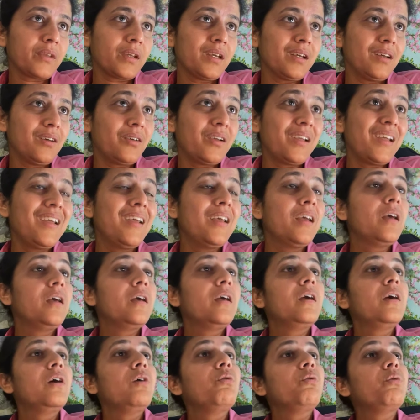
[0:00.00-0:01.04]
Okay.
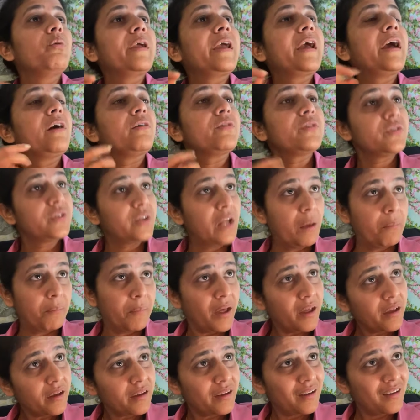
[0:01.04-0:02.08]
We have
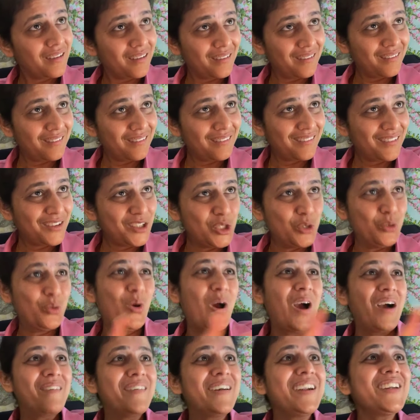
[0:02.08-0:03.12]
stomach, 2
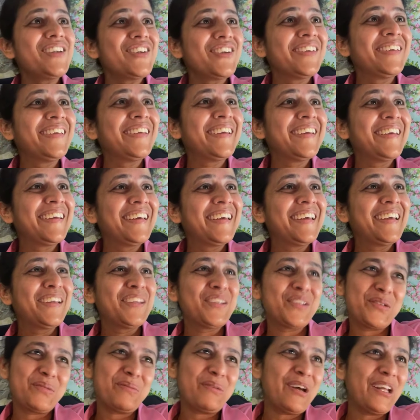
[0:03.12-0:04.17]
hours,
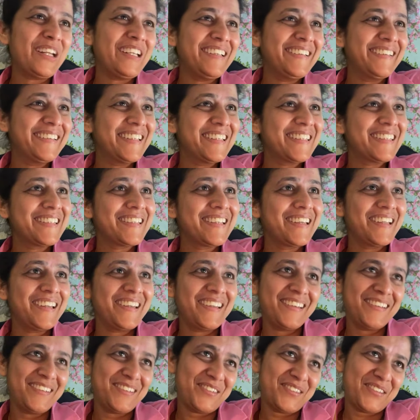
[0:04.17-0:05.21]
small intestine,
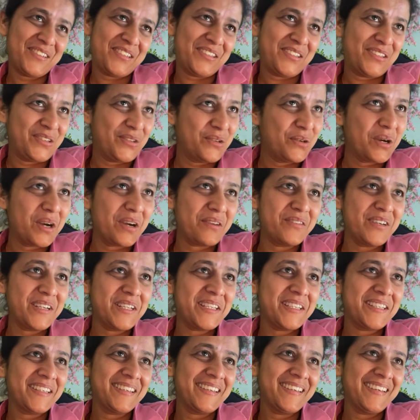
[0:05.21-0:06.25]
2
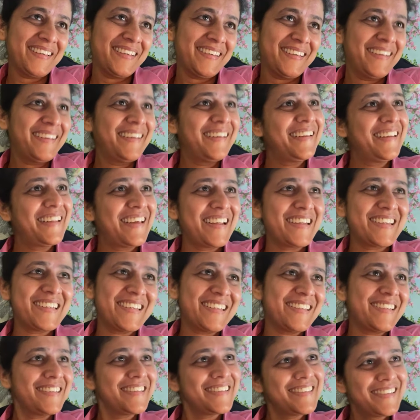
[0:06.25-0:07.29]
hours, large
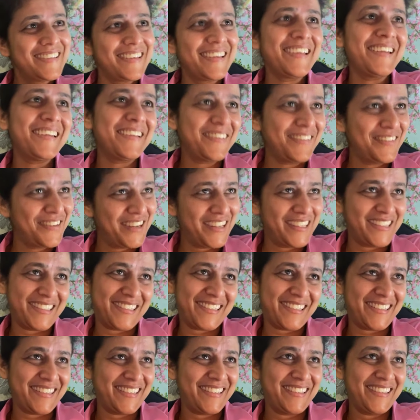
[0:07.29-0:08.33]
intestine, rest.
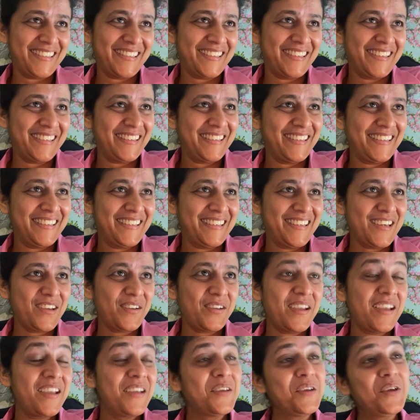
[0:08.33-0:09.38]

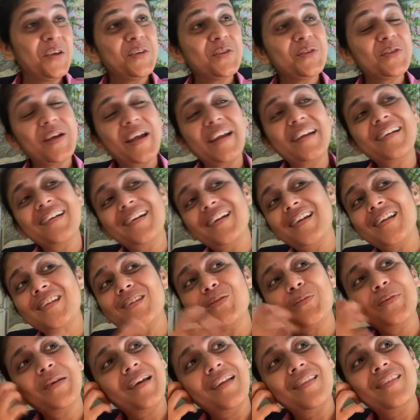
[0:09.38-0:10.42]
Okay. So at least
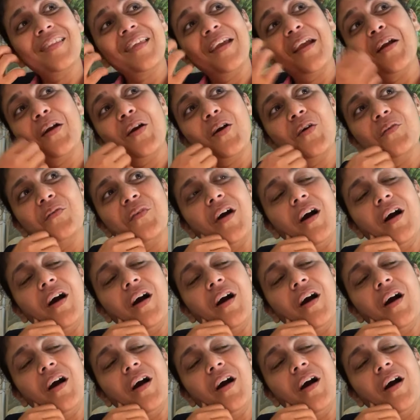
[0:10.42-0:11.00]
we can think of,